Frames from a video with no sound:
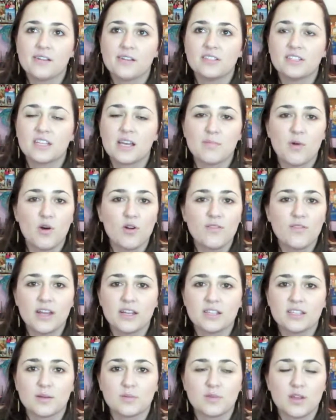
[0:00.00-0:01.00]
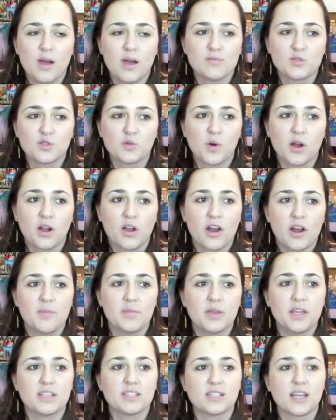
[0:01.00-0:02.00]
to get motivated sometimes to work on it
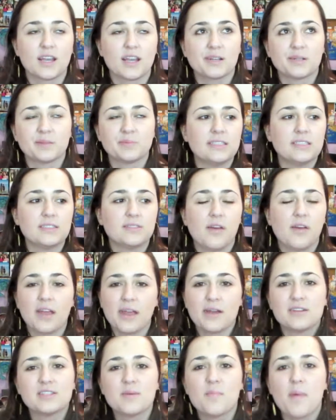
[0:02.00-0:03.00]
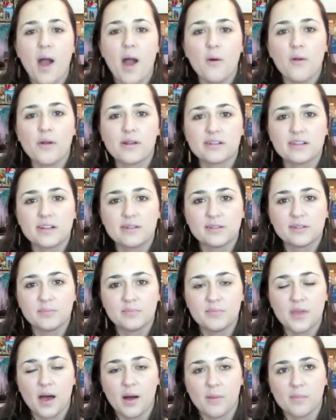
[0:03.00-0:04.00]
because like like it's about
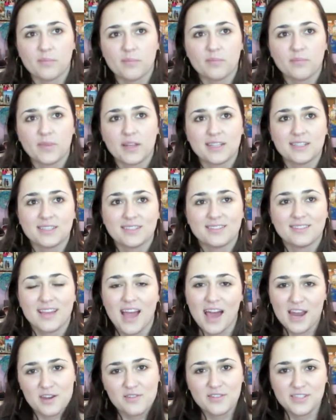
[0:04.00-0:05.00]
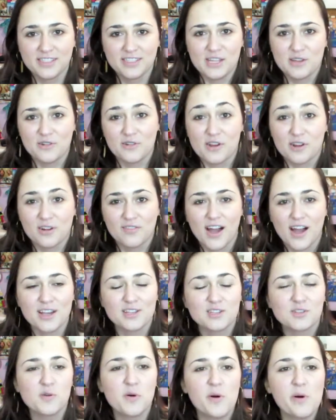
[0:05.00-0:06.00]
um like the end of a senior year of high
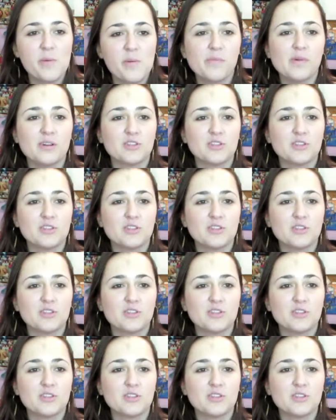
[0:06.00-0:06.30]
school.